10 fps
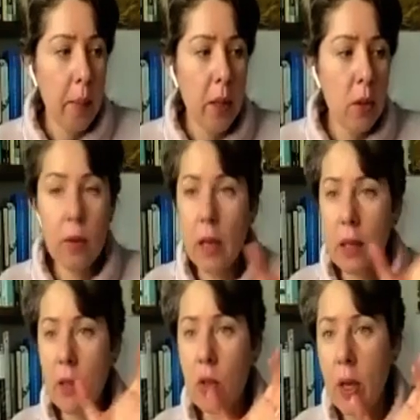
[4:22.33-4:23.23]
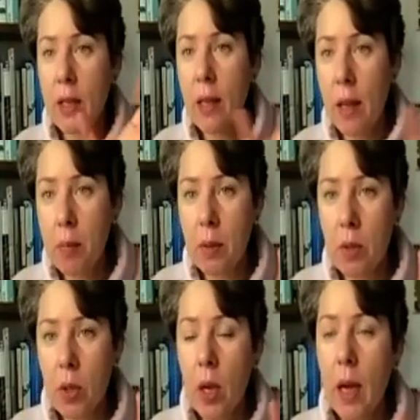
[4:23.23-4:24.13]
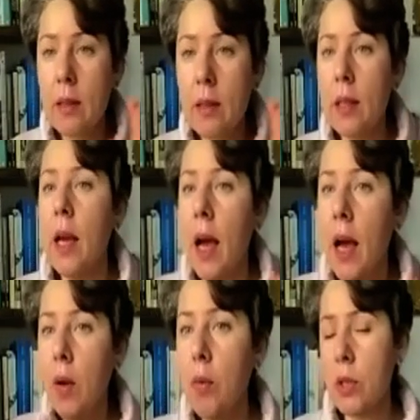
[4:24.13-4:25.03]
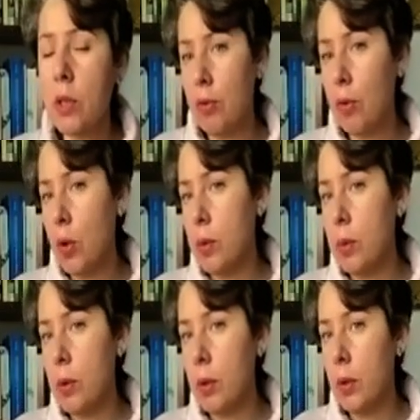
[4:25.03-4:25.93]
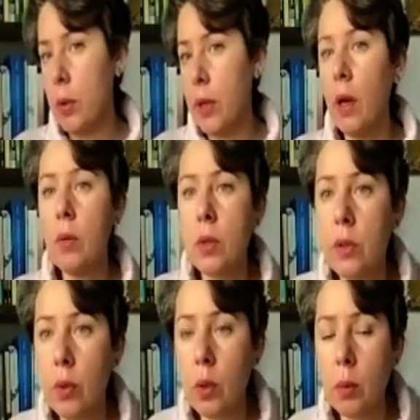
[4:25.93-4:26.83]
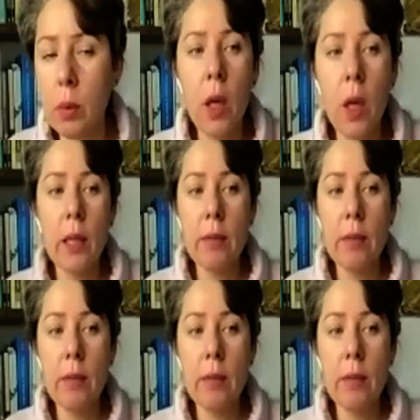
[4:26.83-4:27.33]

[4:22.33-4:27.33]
bits of that stress happened and see how was it avoidable. Okay, how was it avoidable?